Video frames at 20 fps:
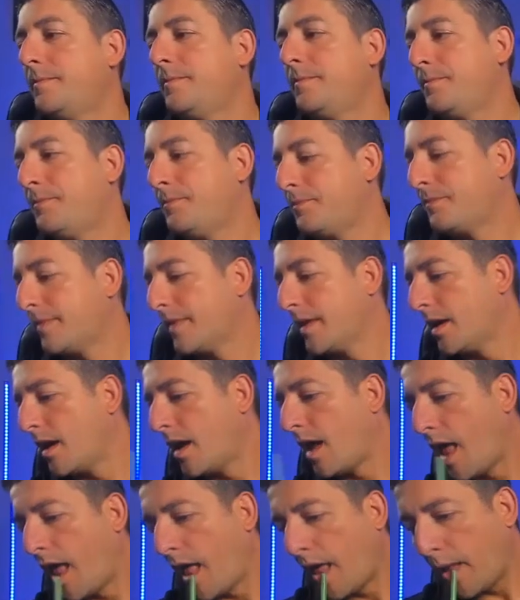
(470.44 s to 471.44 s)

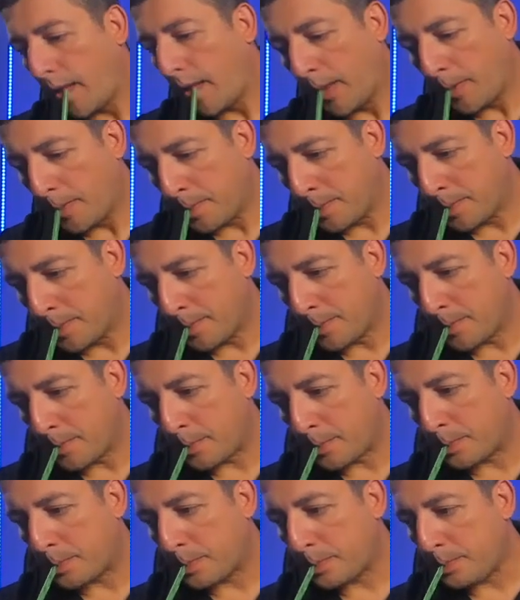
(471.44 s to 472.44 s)

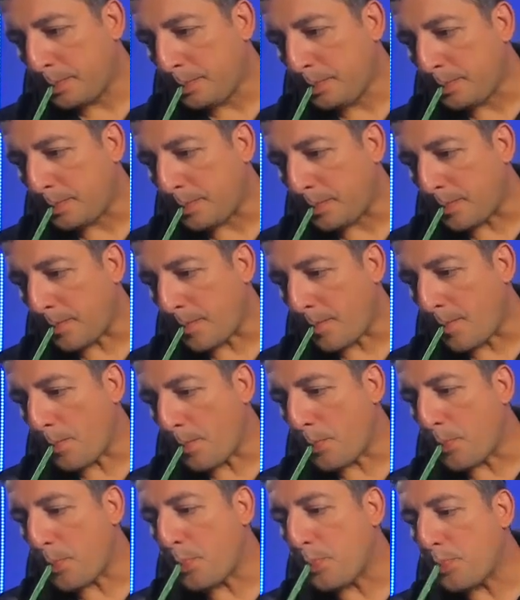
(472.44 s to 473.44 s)

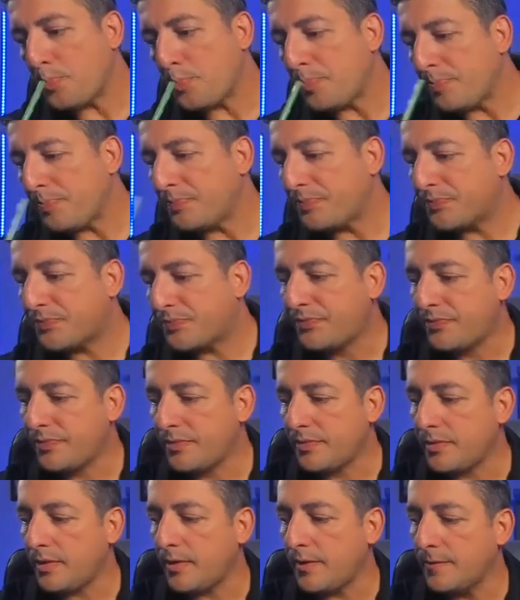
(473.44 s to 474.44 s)

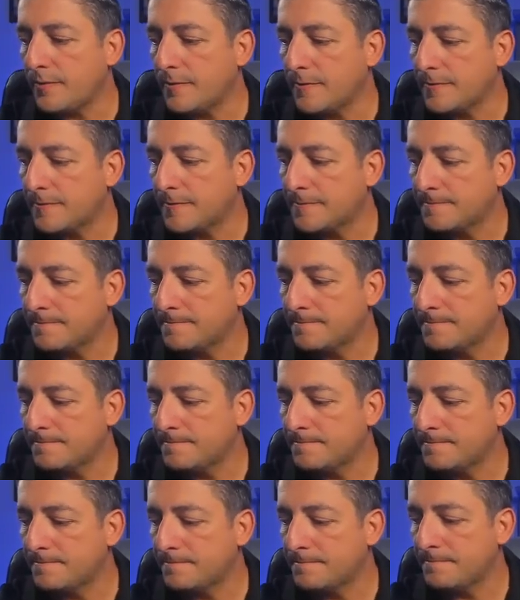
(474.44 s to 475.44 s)

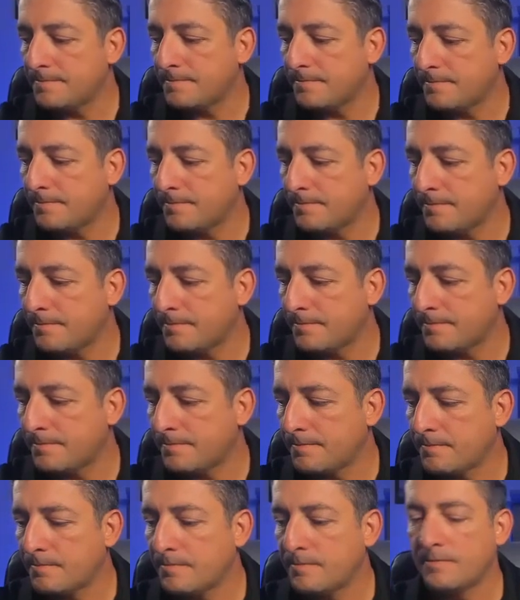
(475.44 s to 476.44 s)

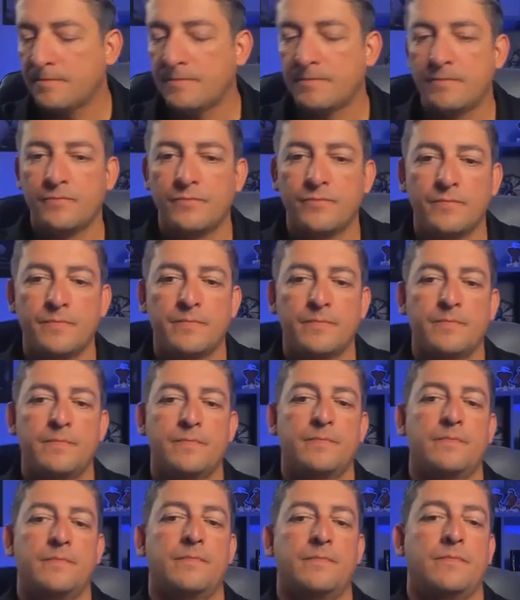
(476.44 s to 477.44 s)

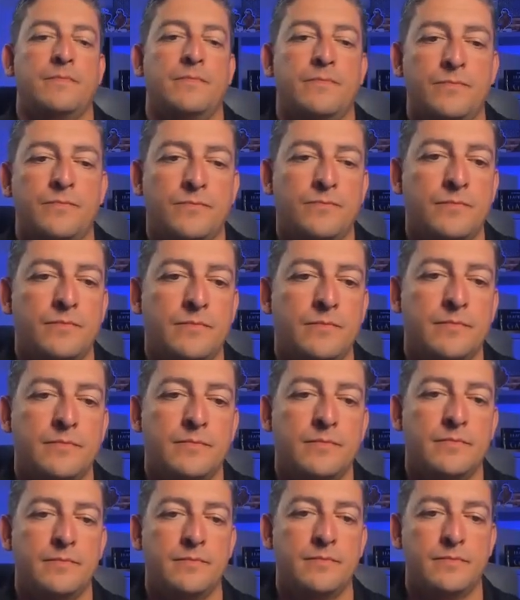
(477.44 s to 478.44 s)
(not speaking)